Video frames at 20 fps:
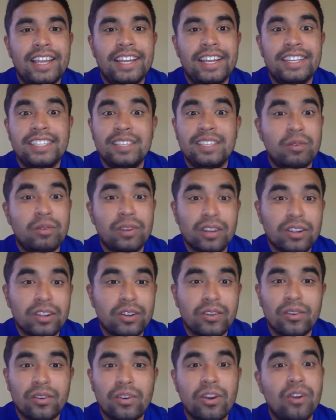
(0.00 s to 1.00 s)
I didn't want to
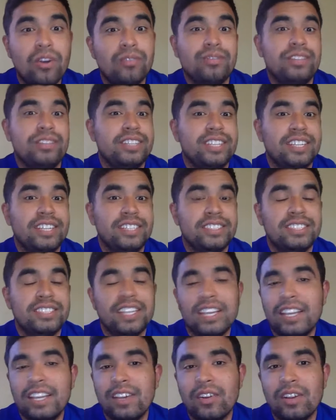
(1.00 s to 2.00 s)
go golfing the next
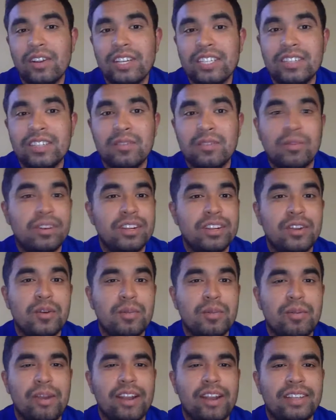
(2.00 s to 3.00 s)
day, or I didn't want to go
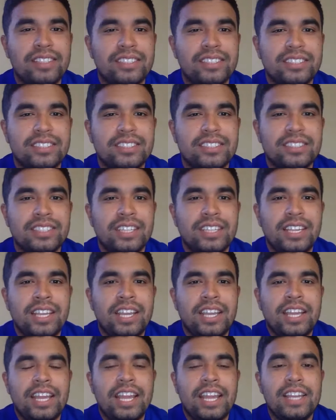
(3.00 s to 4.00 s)
practice.
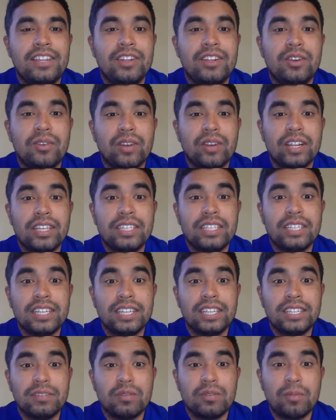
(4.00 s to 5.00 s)
And you know what I did?
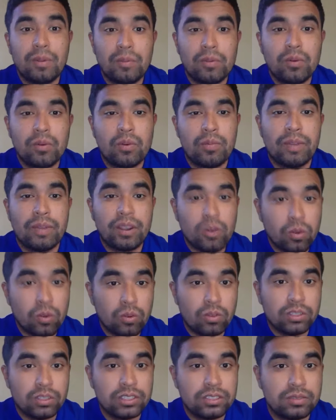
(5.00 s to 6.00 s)
I remember what my
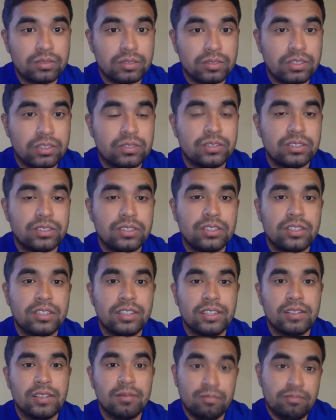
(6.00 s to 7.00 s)
goal was, which was,
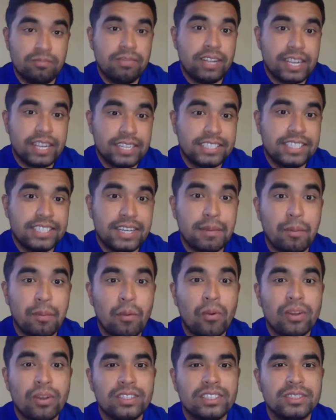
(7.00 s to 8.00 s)
like I said,
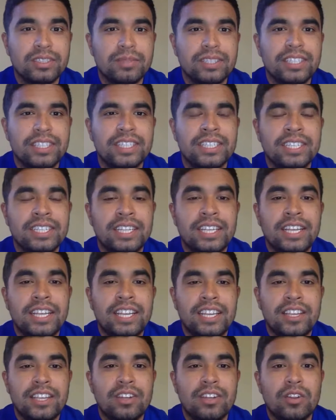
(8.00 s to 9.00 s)
important to me. And,
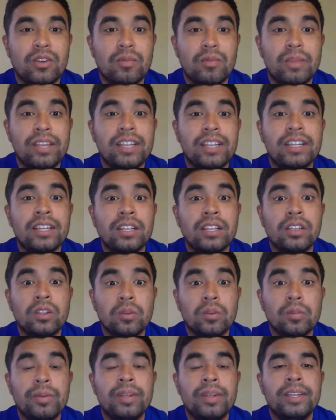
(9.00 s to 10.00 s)
it made it a
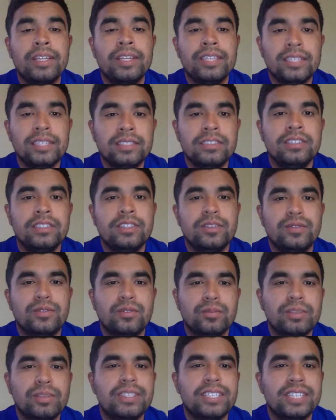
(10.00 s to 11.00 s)
little bit easier for
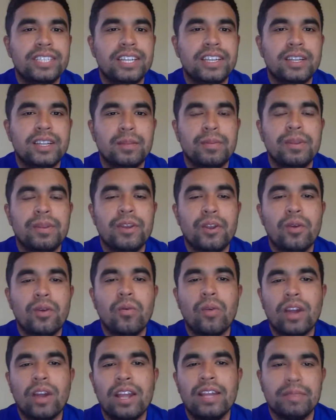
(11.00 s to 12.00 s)
me to get up and know
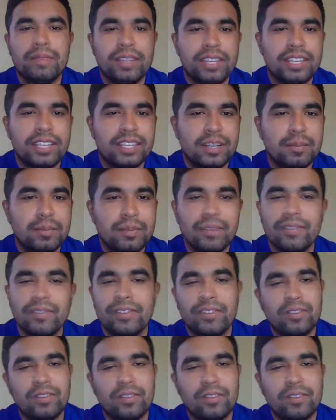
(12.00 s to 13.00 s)
why I'm getting up, even
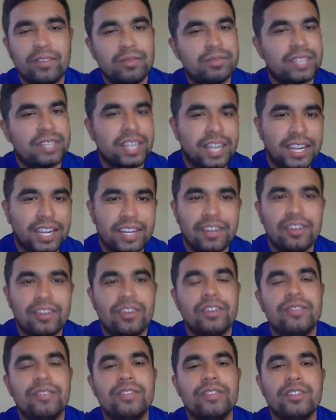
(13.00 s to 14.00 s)
though I'm tired or
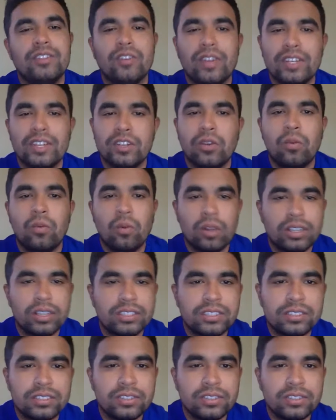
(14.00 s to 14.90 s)
even though I don't want to.